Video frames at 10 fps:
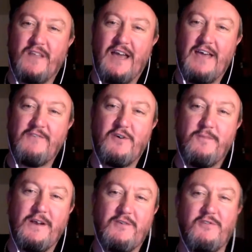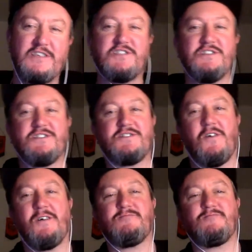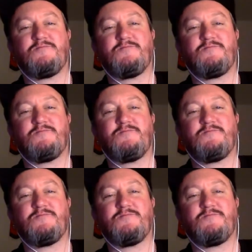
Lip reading: I have a couple of questions though